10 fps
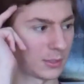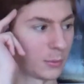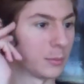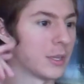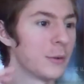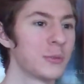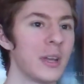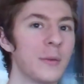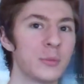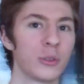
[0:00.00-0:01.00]
well, it
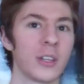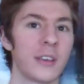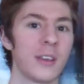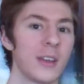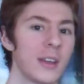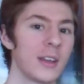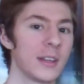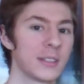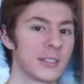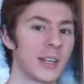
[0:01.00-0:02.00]
was more like
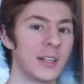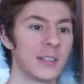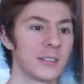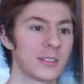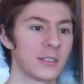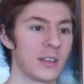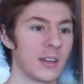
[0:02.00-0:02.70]
settings